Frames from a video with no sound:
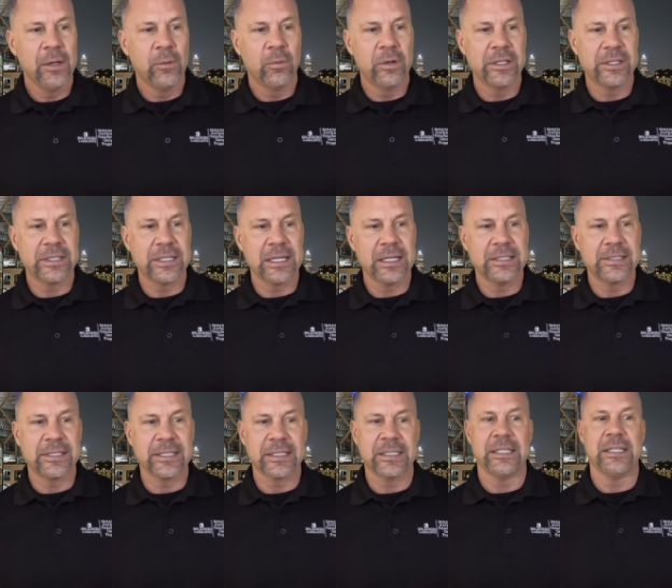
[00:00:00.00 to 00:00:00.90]
We see
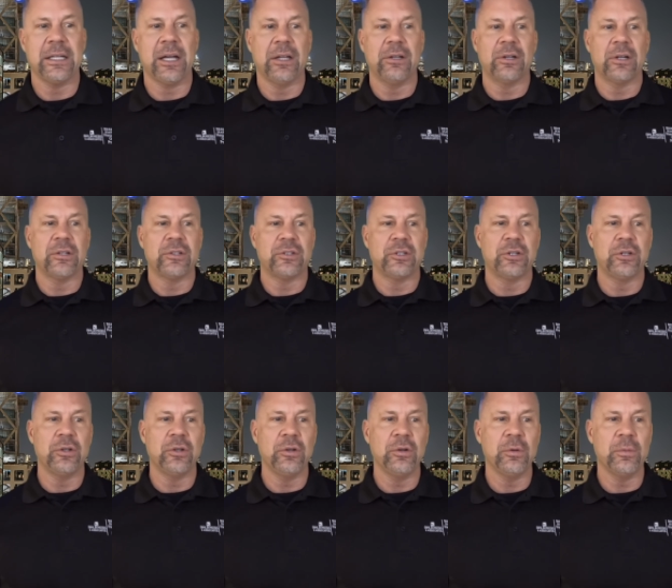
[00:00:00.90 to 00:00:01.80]

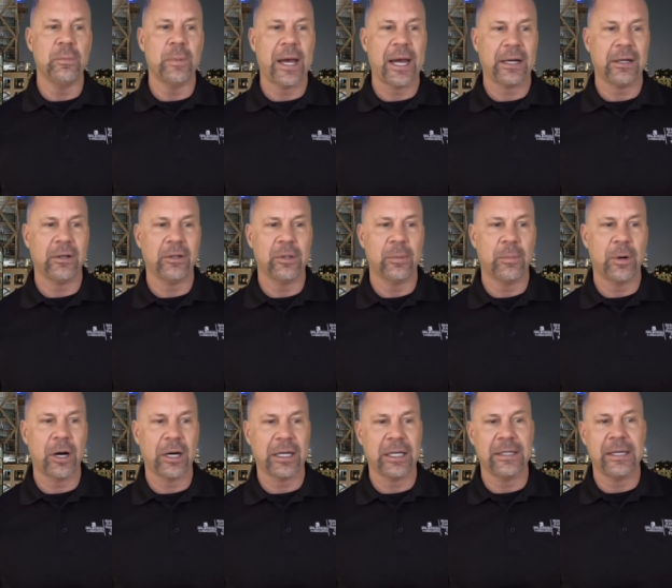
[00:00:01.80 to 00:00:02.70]
1,602 back on the
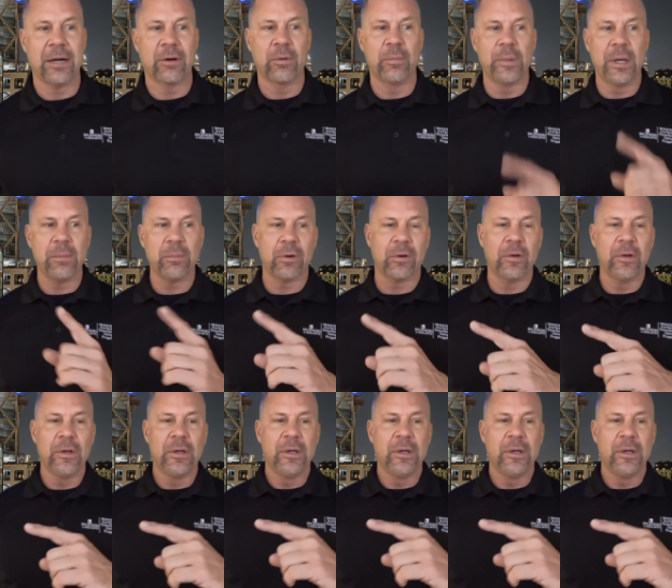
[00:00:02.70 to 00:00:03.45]
market. Now, remember,